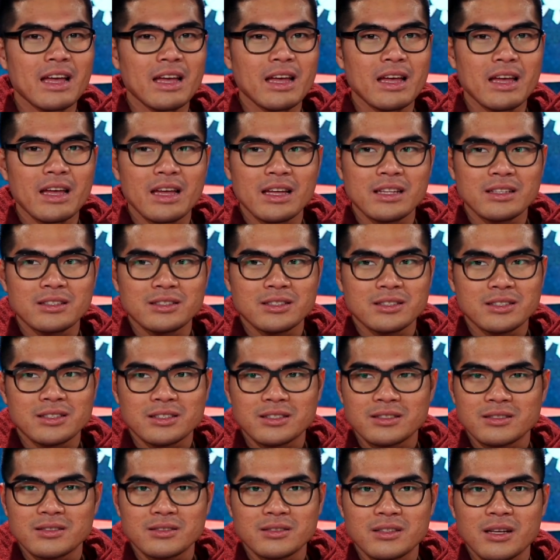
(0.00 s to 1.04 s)
and,
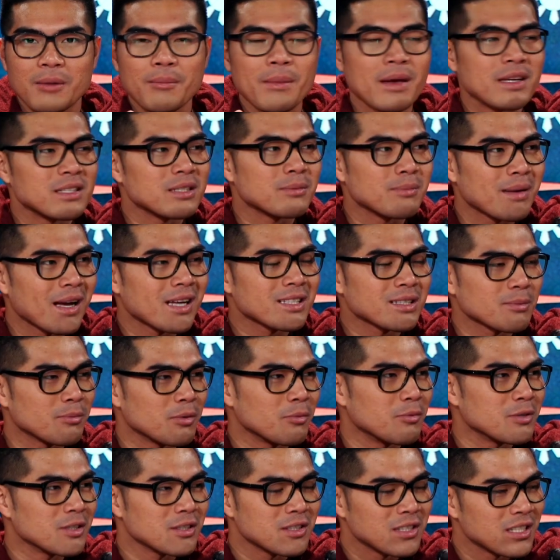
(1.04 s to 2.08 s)
just amazing basketball. It
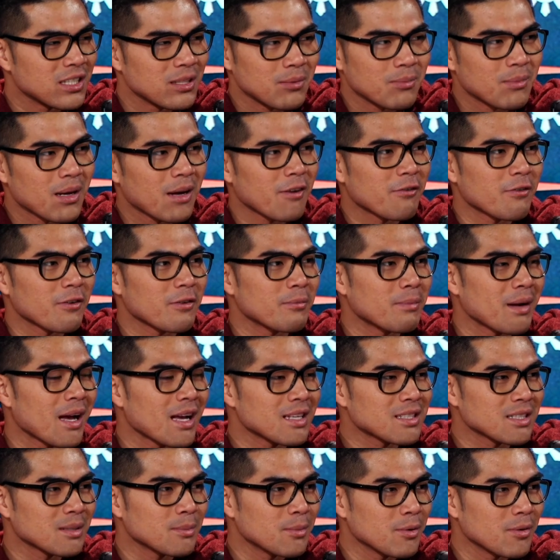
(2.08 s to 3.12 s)
was a team effort
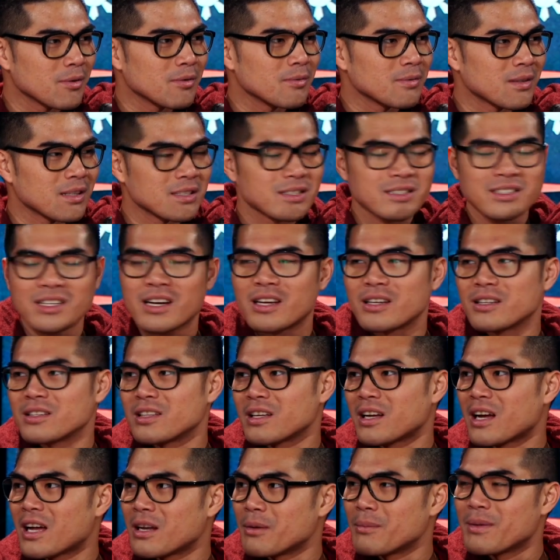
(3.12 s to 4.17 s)
basketball. That's kind of the
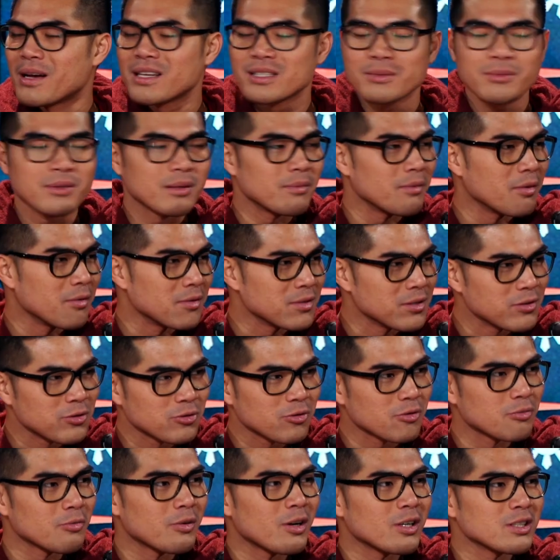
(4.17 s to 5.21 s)
kind of basketball I've always
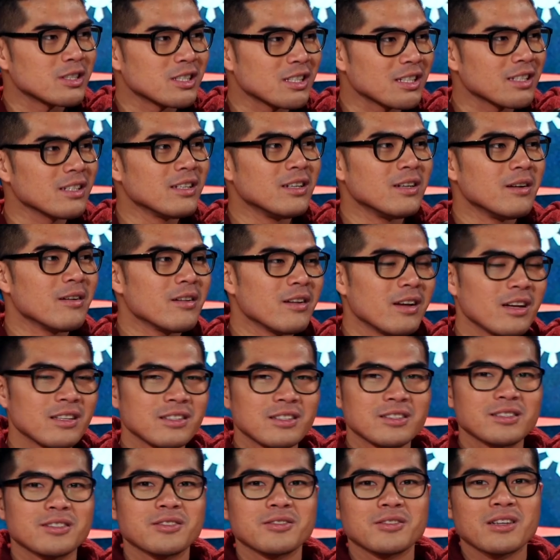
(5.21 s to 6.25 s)
enjoyed watching. And
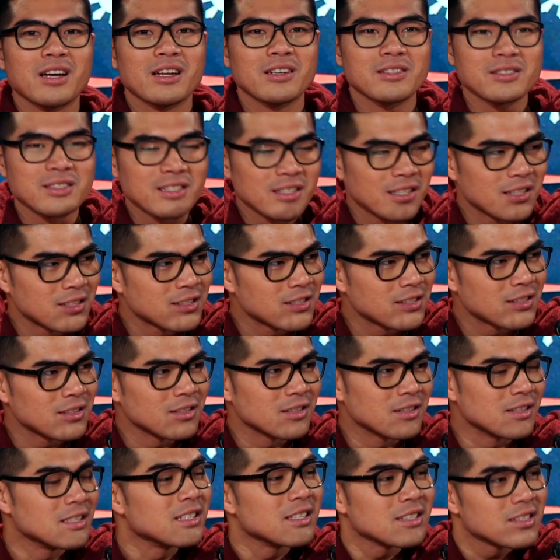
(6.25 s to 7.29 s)
just to kind of see it's
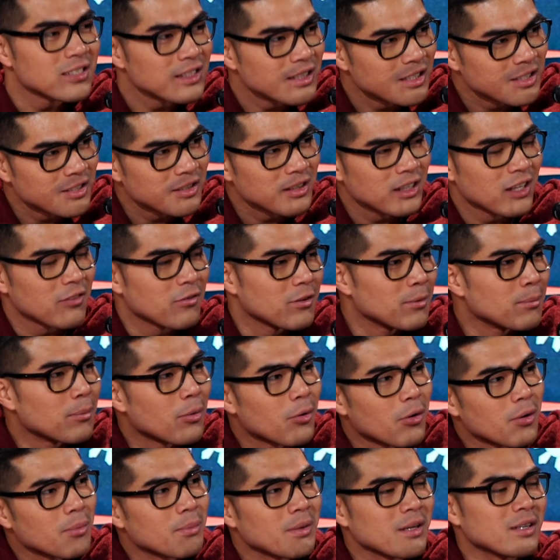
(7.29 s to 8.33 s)
this season even
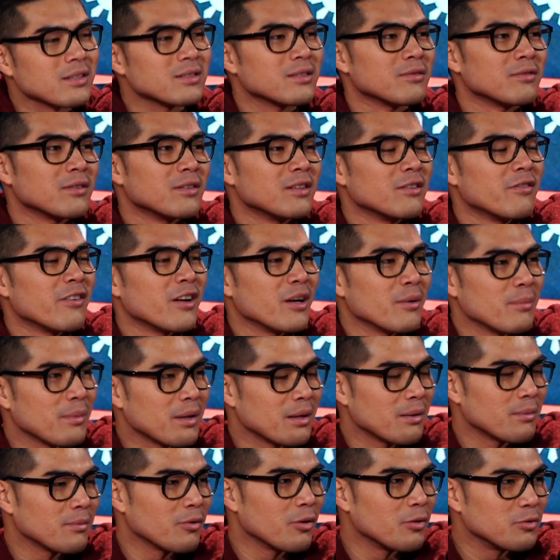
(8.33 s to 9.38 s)
more because of the development
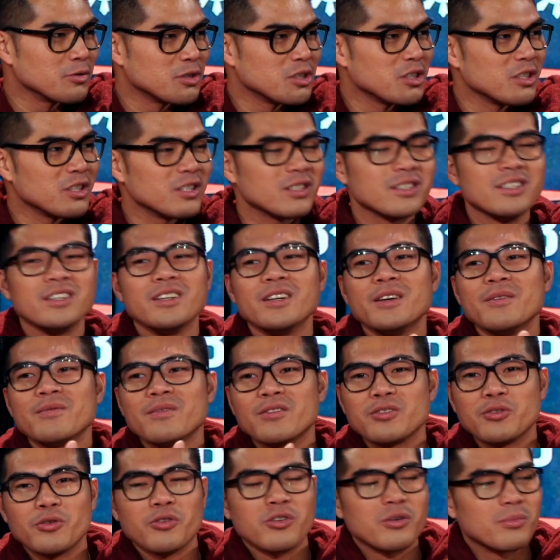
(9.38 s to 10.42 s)
of OG, mm.
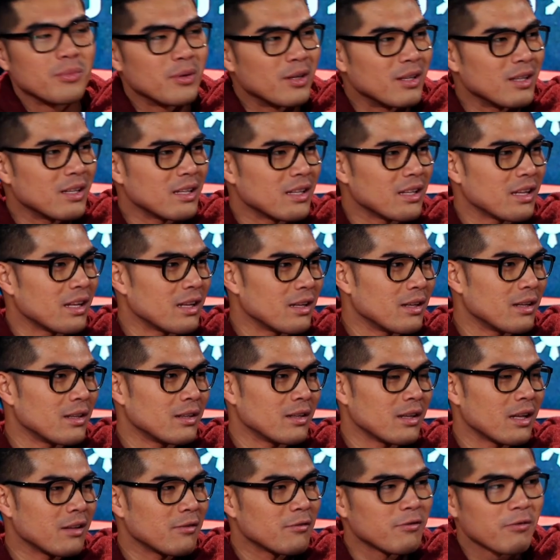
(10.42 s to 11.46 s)
Norman, and,
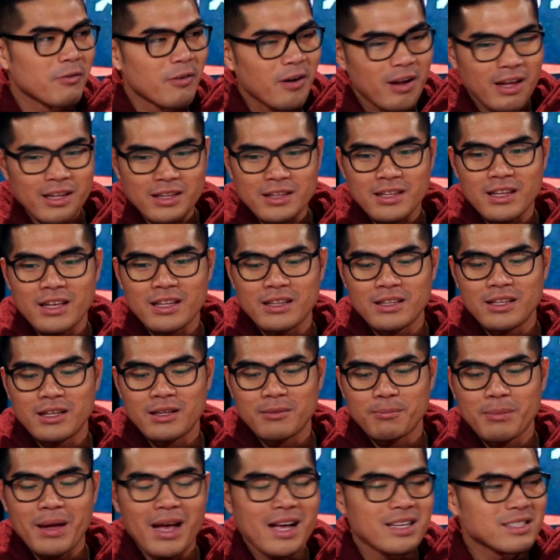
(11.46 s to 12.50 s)
and Fred, and then
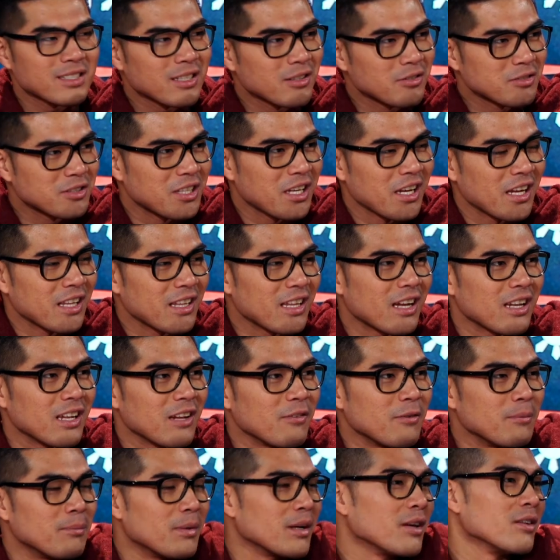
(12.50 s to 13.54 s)
Pascal taking that
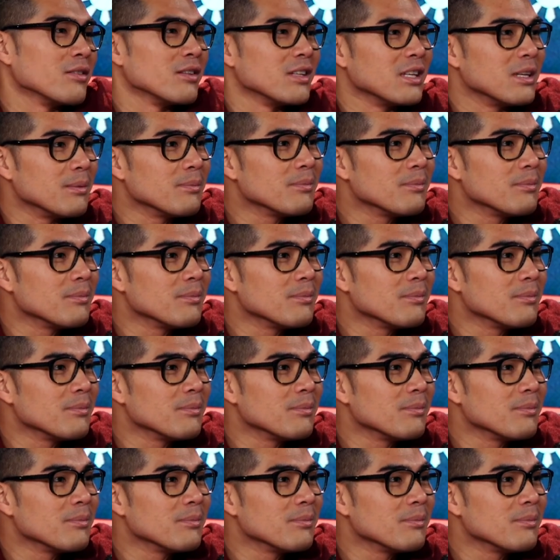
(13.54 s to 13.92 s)
even bigger leap